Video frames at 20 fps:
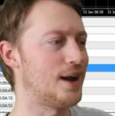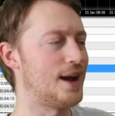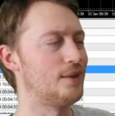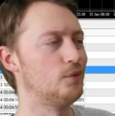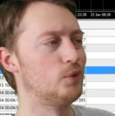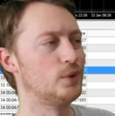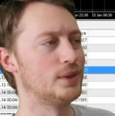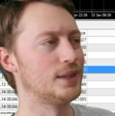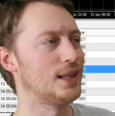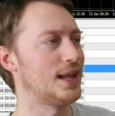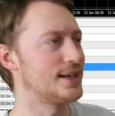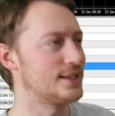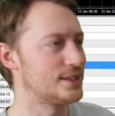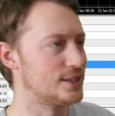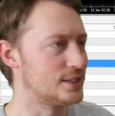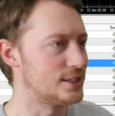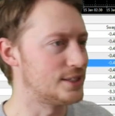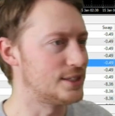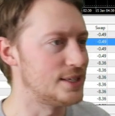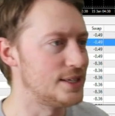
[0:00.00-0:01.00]
I would like
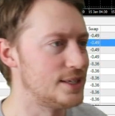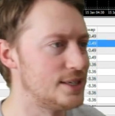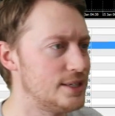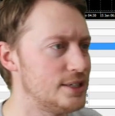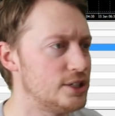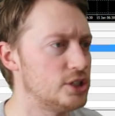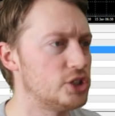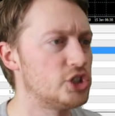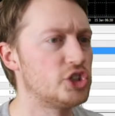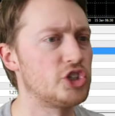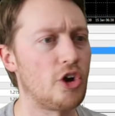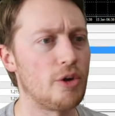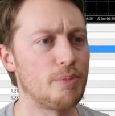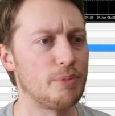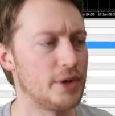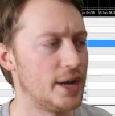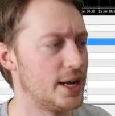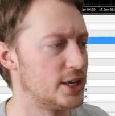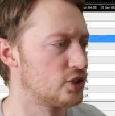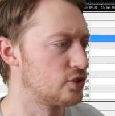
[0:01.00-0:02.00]
to see
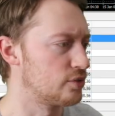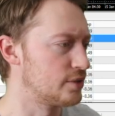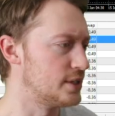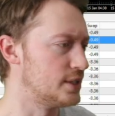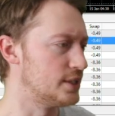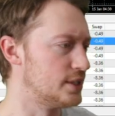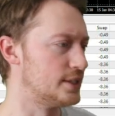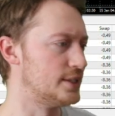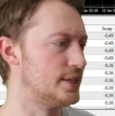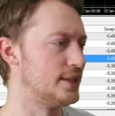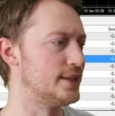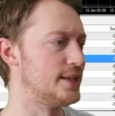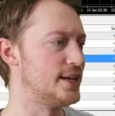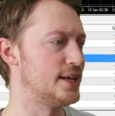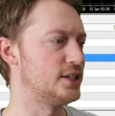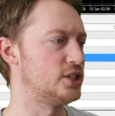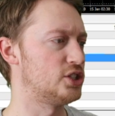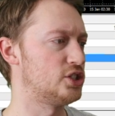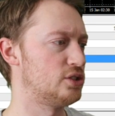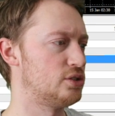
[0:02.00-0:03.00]
sharper entries than
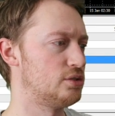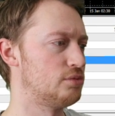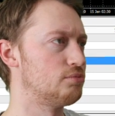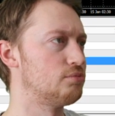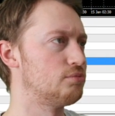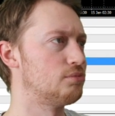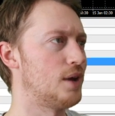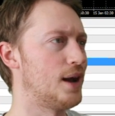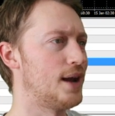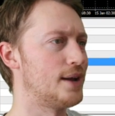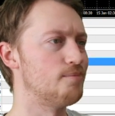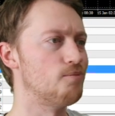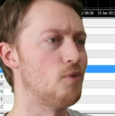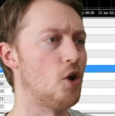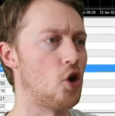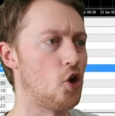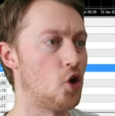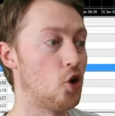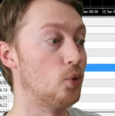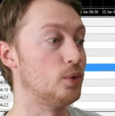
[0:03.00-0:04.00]
this. I'm
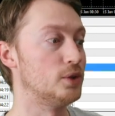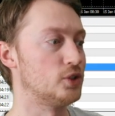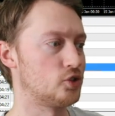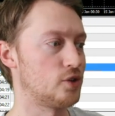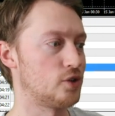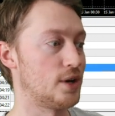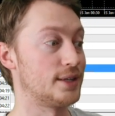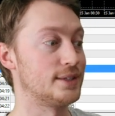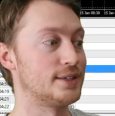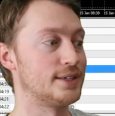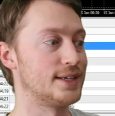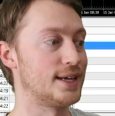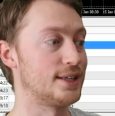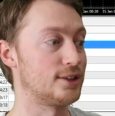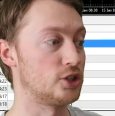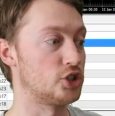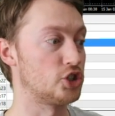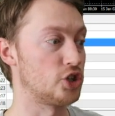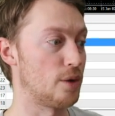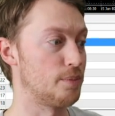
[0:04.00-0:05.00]
always trying to
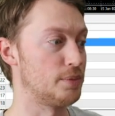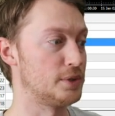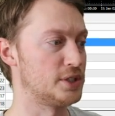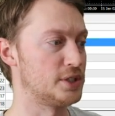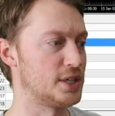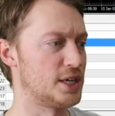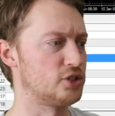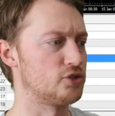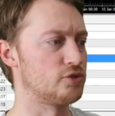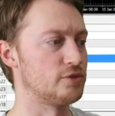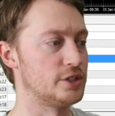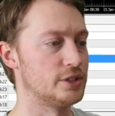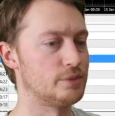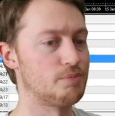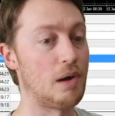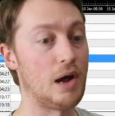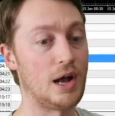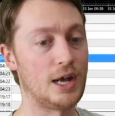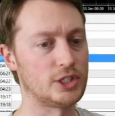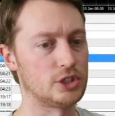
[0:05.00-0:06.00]
get the sharpest entries
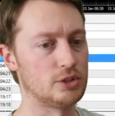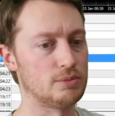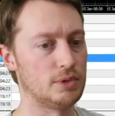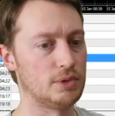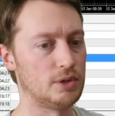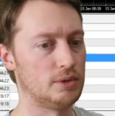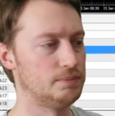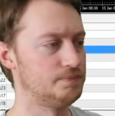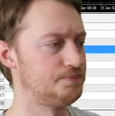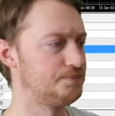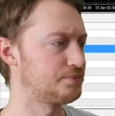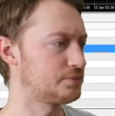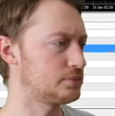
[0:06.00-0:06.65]
possible.